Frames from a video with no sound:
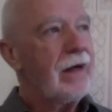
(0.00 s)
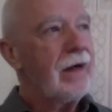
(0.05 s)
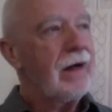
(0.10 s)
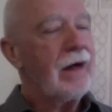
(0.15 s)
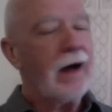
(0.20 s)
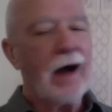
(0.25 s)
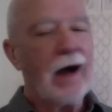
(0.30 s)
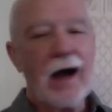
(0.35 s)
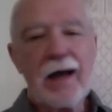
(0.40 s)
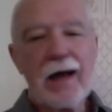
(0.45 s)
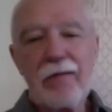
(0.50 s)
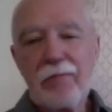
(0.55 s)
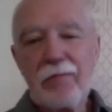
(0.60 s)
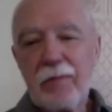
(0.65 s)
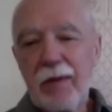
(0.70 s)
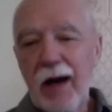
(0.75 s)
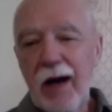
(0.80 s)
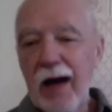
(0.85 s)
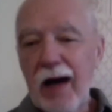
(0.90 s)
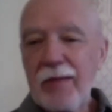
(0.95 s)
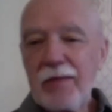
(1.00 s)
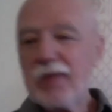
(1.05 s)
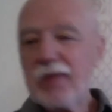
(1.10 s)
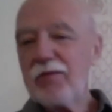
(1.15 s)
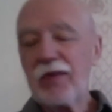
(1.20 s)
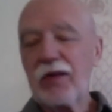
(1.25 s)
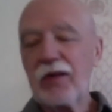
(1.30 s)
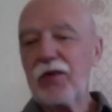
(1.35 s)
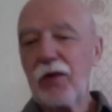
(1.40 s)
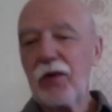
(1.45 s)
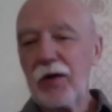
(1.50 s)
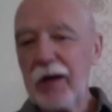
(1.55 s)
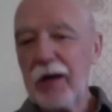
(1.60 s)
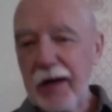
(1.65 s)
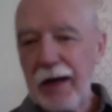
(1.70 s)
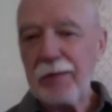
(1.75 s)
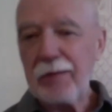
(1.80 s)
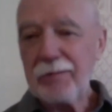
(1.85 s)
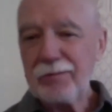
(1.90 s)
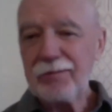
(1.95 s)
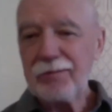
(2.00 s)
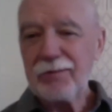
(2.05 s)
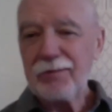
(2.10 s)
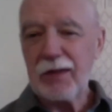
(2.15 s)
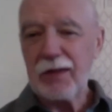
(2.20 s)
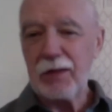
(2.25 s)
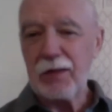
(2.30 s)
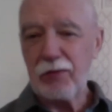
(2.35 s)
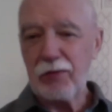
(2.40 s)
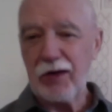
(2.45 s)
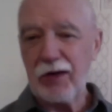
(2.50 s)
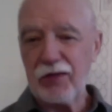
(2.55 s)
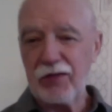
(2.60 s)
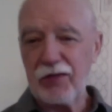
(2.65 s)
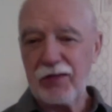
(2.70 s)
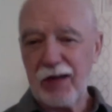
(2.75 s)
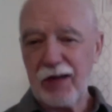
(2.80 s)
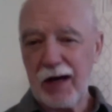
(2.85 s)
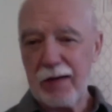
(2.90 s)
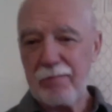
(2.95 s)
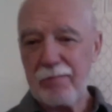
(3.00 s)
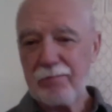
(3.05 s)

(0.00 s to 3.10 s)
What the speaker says: I'm in Victoria at the present time.